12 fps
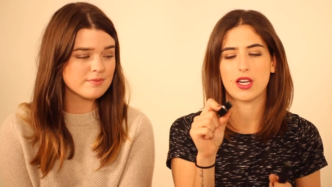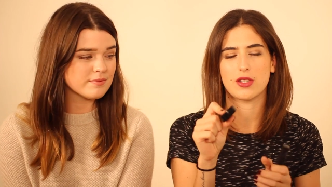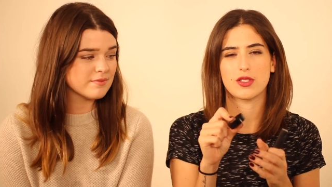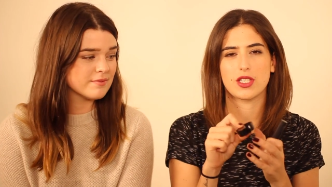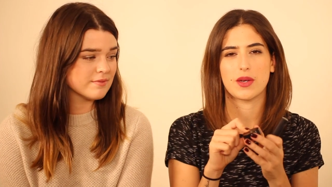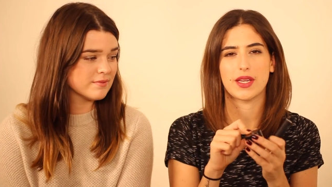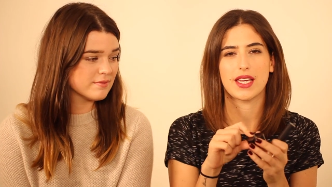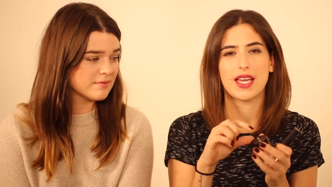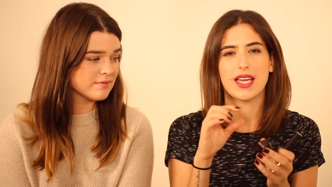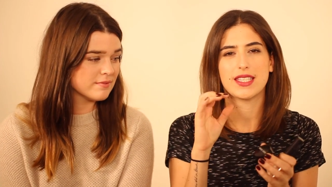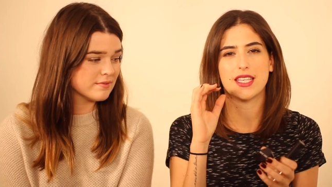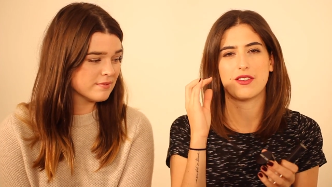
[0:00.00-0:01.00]
Speaker 1: tone. So it,
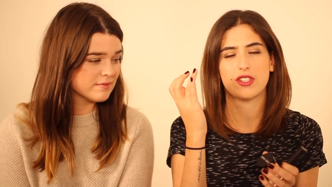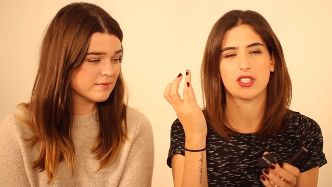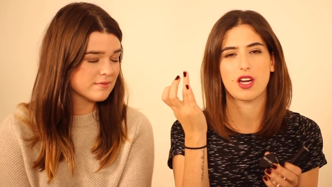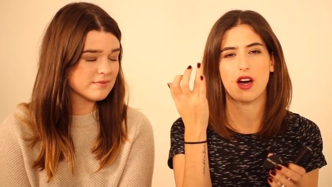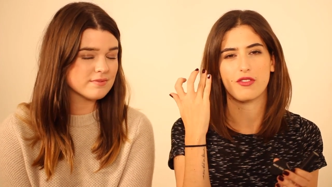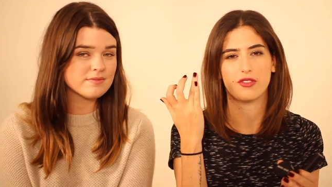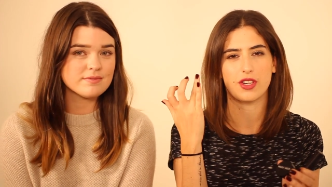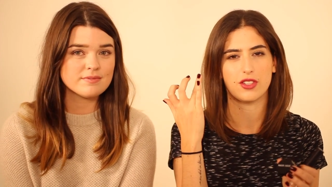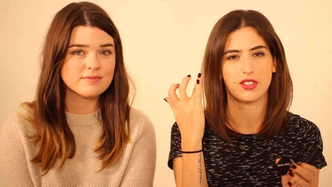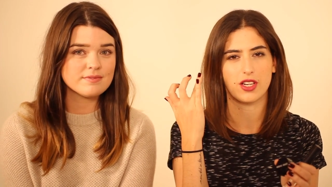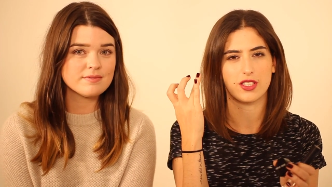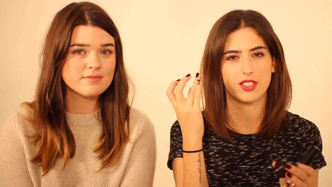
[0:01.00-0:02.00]
instead of just covering the
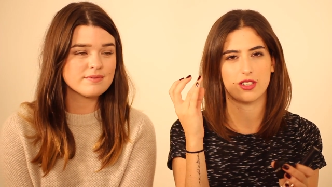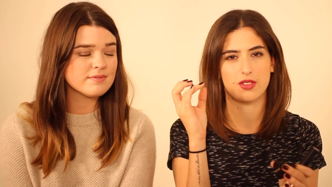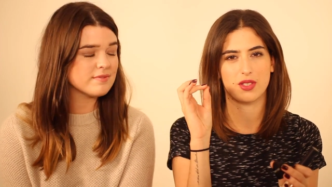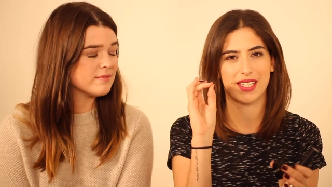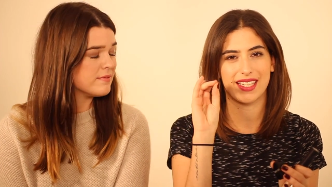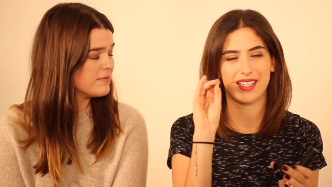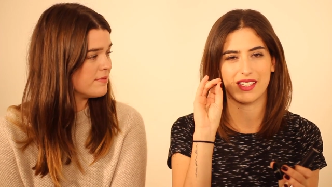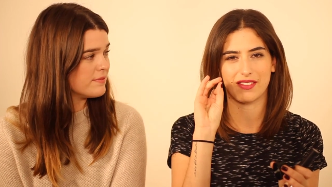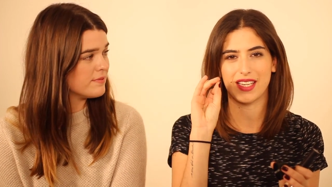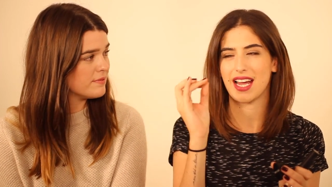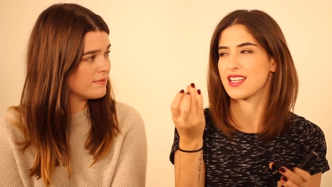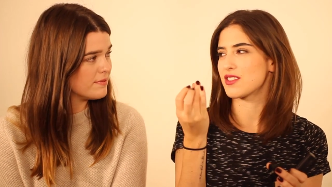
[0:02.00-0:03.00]
dark circles, it kind of
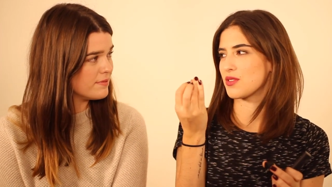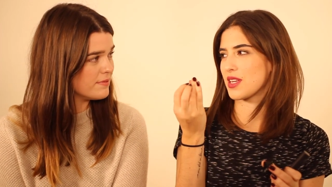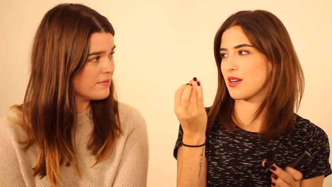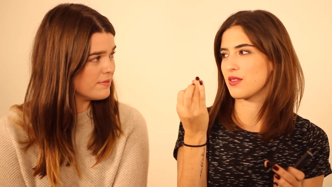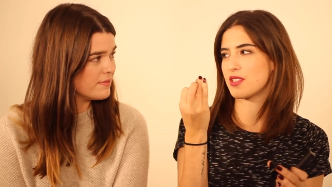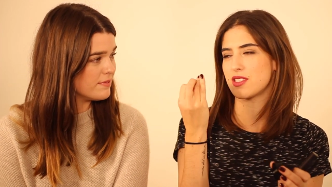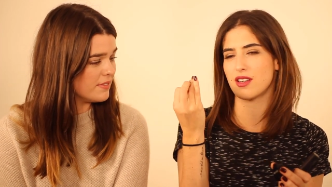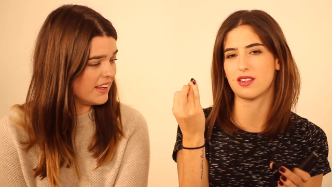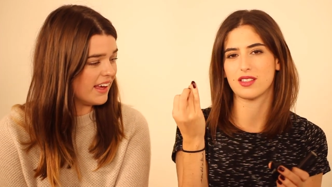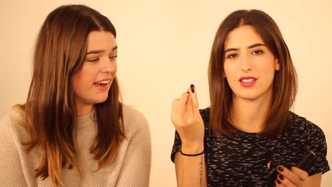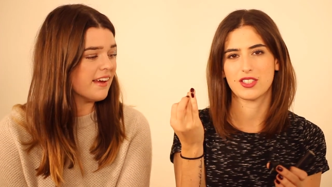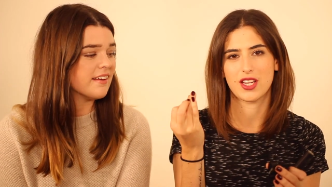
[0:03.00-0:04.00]
cancels out the dark
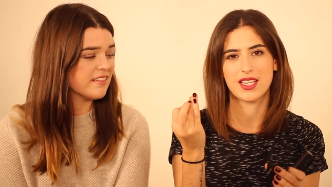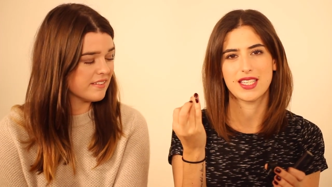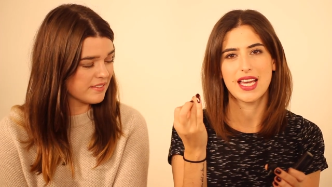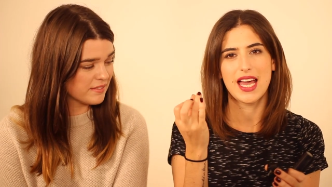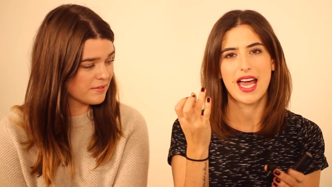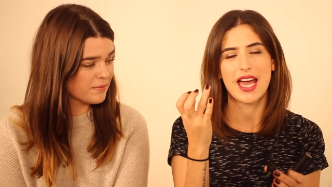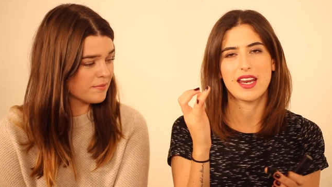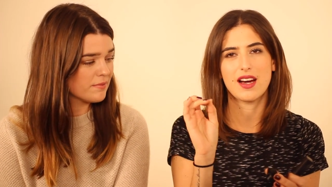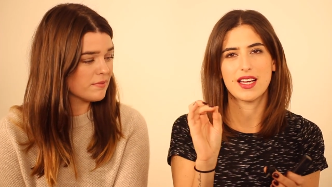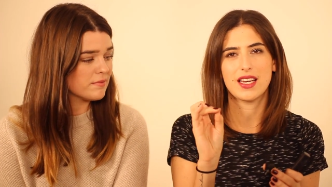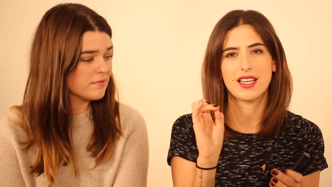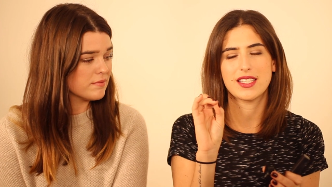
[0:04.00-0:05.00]
yeah. shade. And I
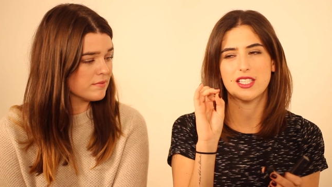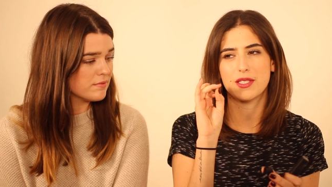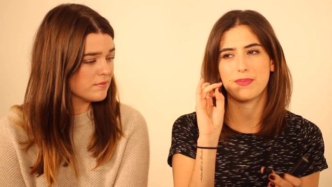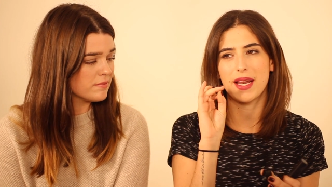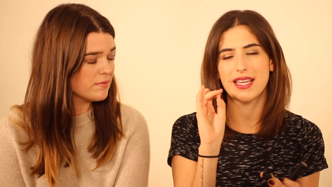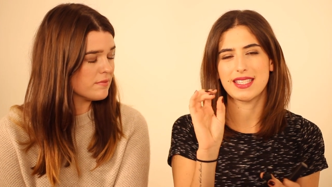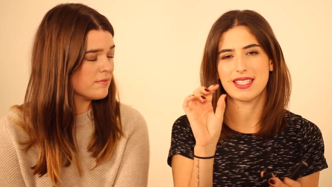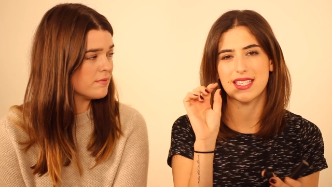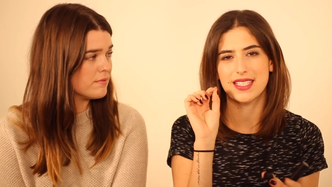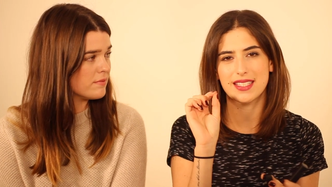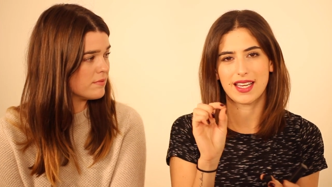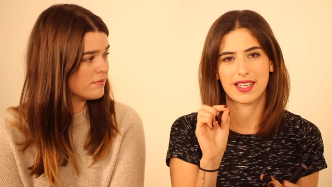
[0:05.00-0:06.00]
like to just place it
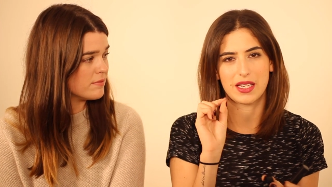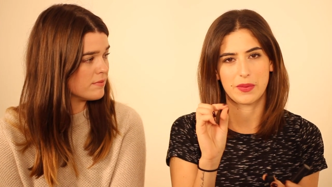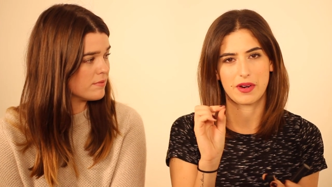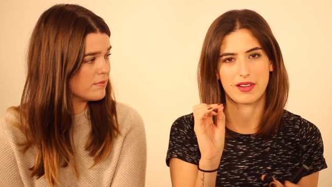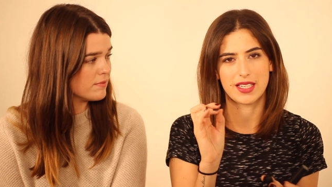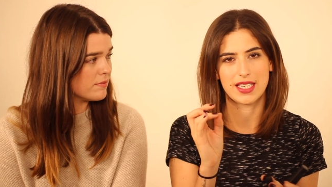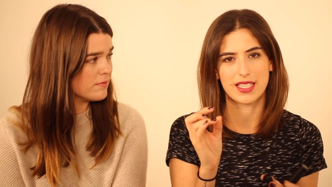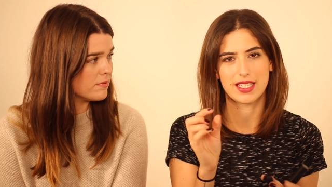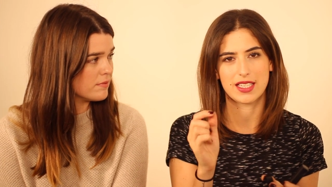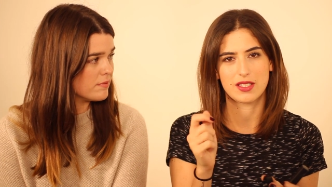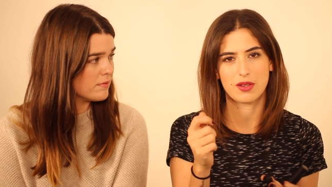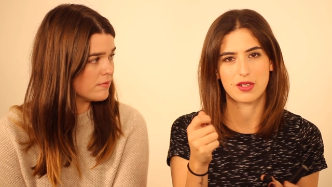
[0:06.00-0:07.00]
exactly where I need
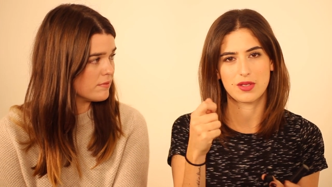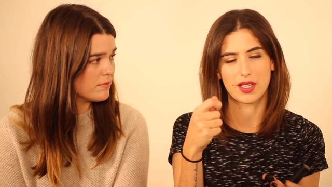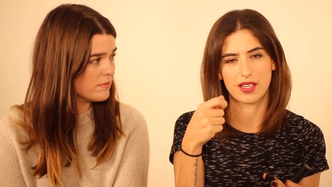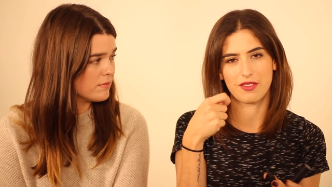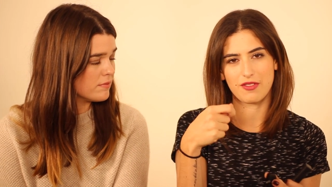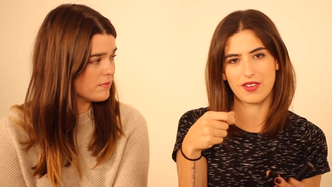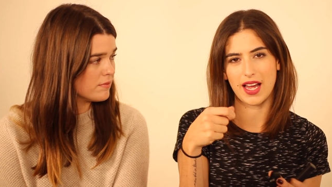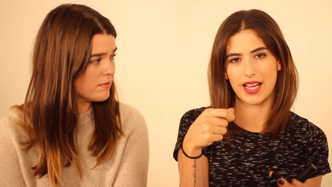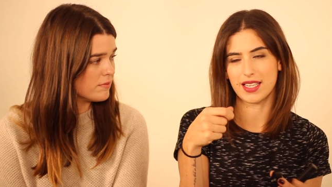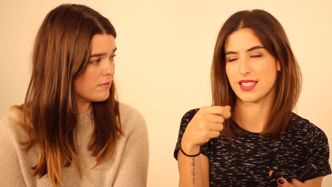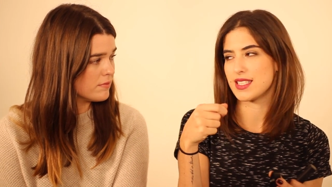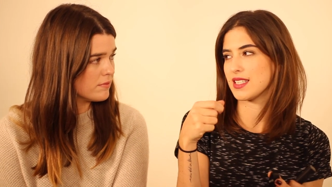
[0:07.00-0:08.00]
it. So I use like a flat
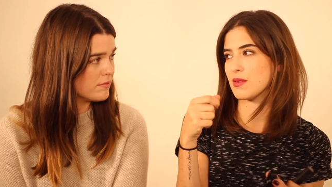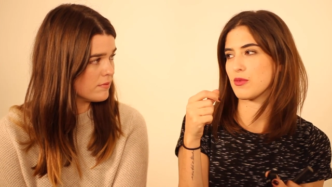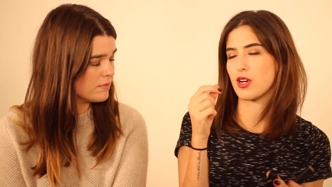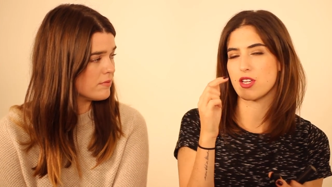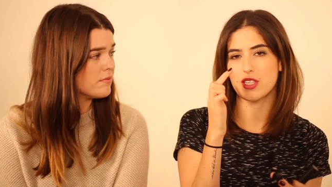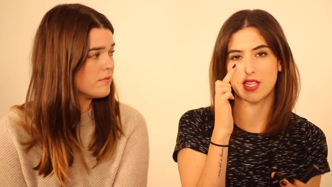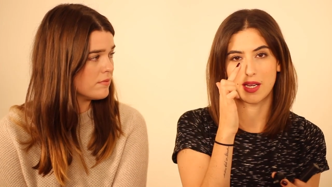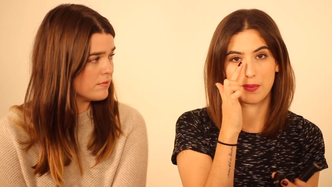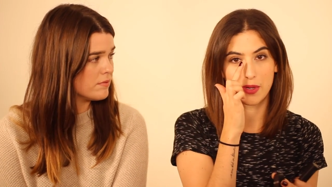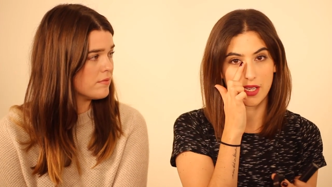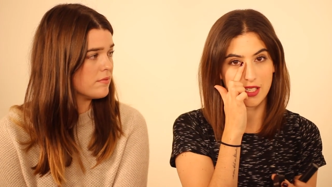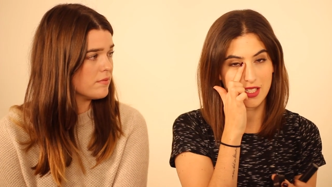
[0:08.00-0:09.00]
concealer brush and I
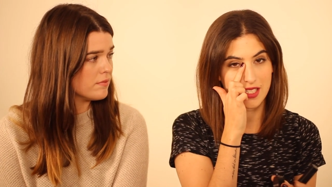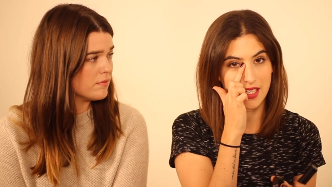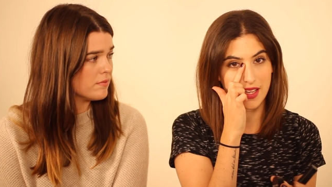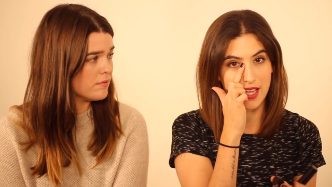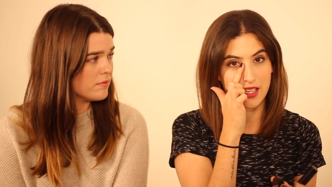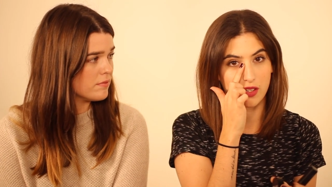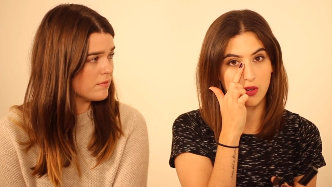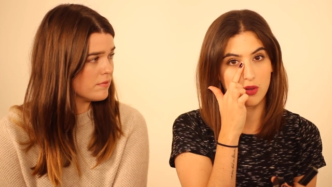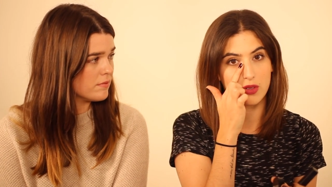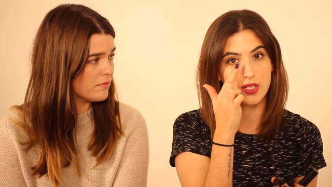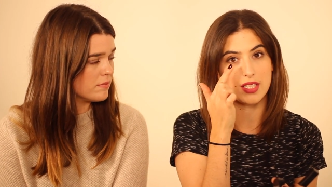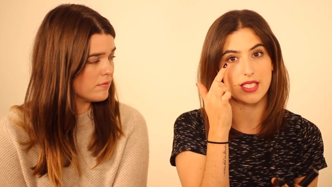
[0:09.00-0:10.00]
put it just in the inner
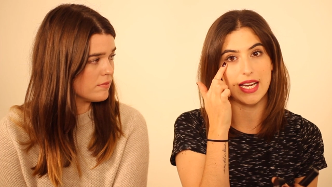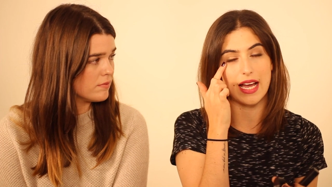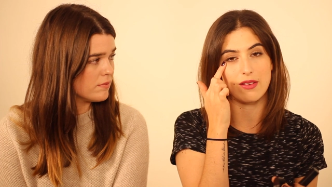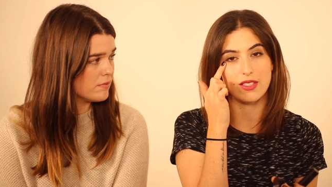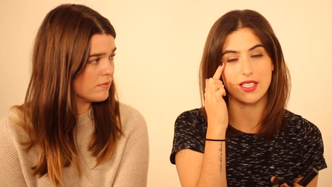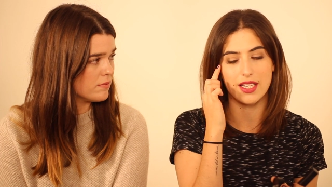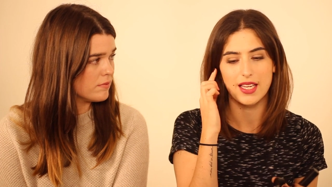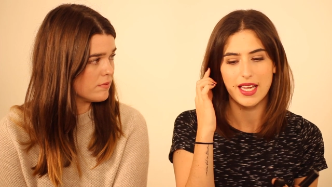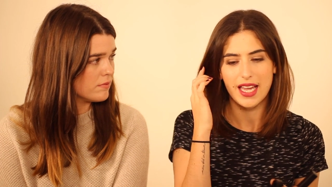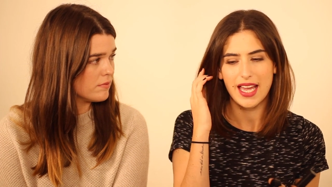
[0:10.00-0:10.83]
corners and outer.